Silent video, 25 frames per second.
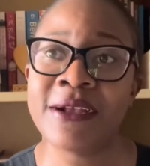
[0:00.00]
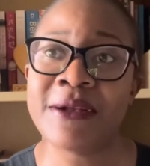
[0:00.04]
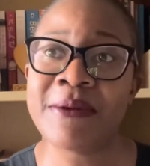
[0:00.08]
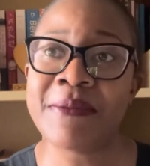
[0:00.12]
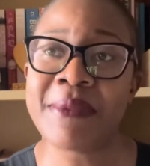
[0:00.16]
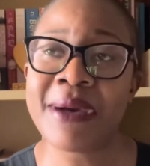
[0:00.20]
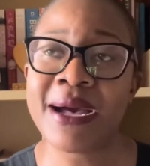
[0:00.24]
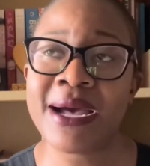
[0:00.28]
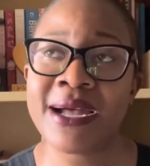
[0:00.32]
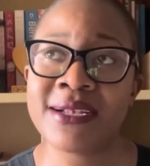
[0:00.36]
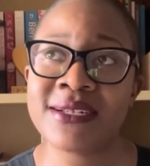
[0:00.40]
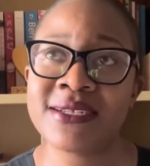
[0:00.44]

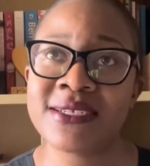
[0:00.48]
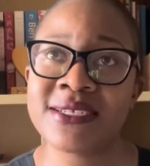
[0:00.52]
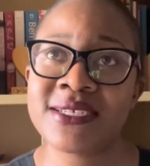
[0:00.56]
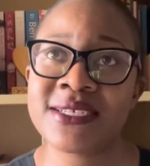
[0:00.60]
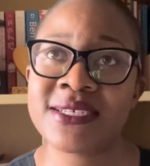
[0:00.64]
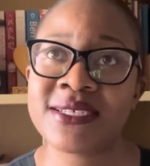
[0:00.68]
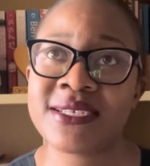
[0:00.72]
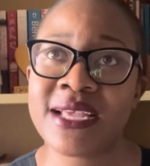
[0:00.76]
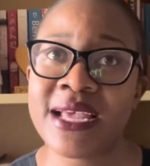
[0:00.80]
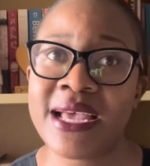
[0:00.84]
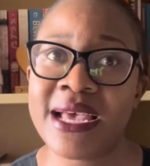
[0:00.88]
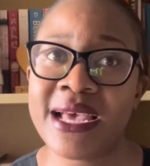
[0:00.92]

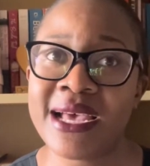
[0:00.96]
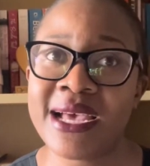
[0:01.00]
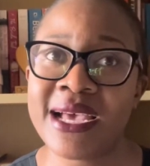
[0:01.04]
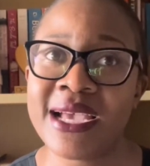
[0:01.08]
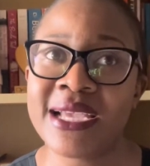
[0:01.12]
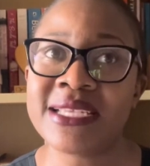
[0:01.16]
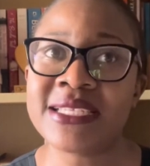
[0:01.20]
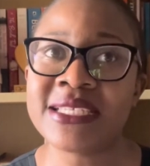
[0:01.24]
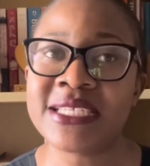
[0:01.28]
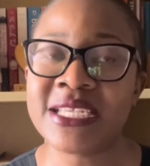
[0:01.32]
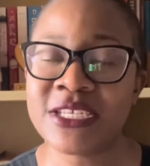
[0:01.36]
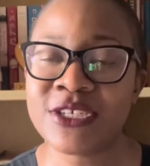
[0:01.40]
But
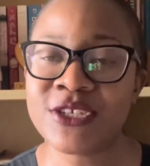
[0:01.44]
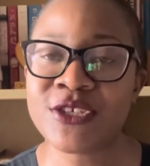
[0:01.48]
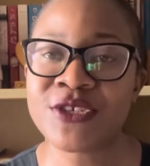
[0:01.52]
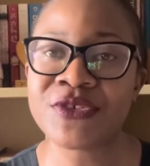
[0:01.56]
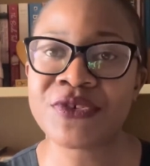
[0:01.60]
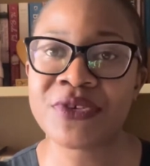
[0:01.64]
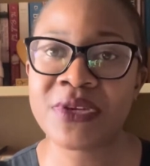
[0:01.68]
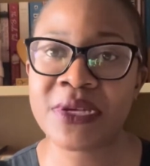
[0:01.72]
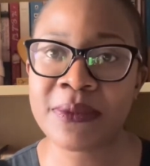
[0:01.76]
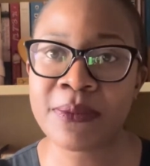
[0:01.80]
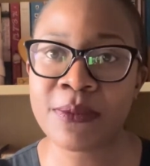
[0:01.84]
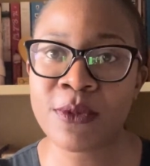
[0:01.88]
I tend to
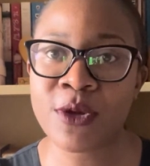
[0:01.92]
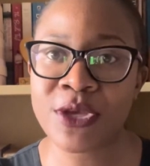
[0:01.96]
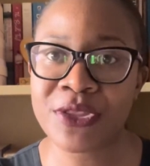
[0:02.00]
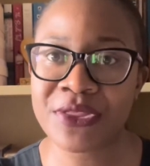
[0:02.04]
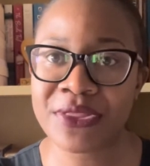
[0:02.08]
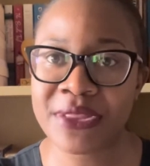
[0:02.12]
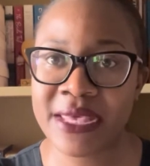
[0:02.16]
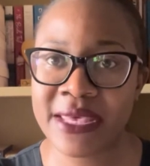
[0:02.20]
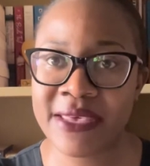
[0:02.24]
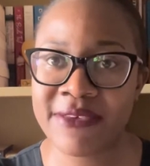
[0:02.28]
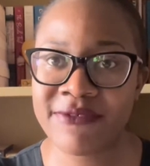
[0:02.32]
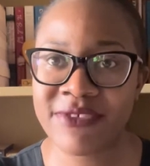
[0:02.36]
read more in
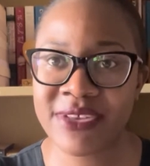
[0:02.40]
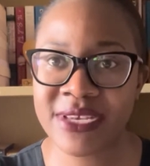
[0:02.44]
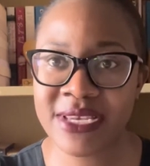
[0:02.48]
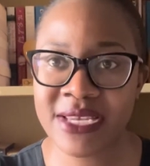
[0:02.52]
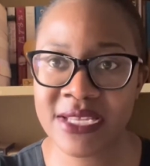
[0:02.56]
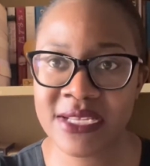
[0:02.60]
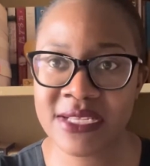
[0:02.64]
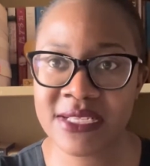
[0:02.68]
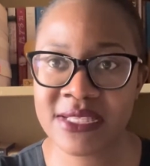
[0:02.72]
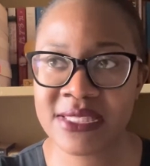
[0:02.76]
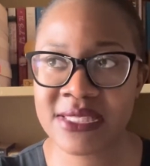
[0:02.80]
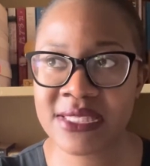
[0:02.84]
the
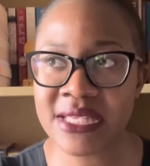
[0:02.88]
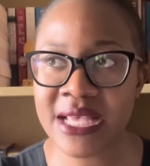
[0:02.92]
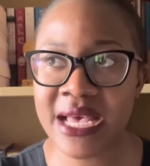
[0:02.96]
evenings.